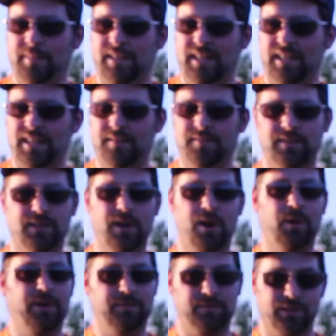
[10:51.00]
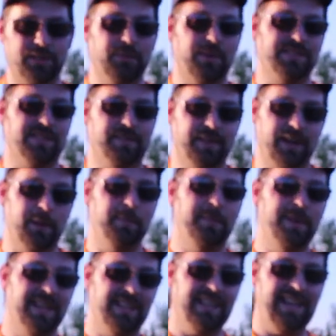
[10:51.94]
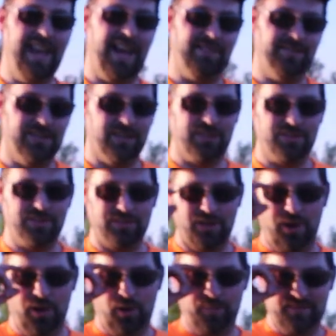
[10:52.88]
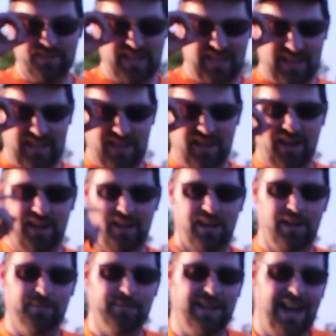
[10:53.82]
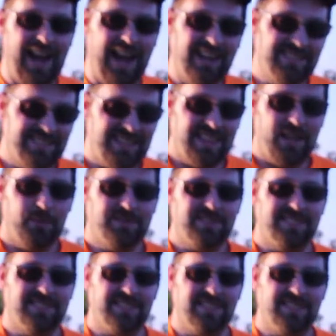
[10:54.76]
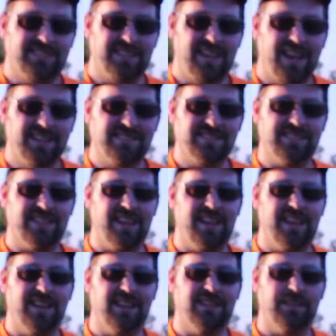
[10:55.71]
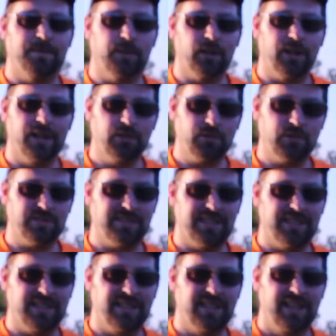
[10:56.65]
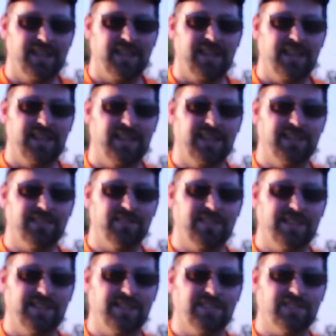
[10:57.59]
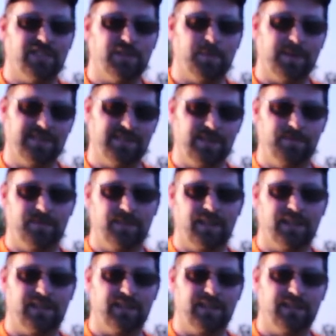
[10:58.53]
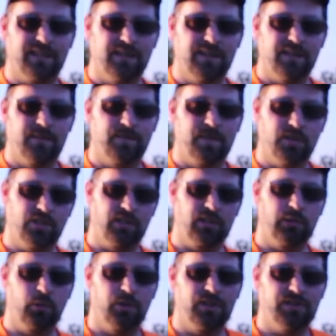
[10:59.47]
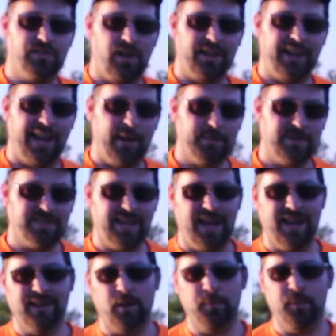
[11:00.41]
even though it really wasn't a very big catfish. So I'd say that was a success, and if you're interested in these specific fishing lures on Amazon,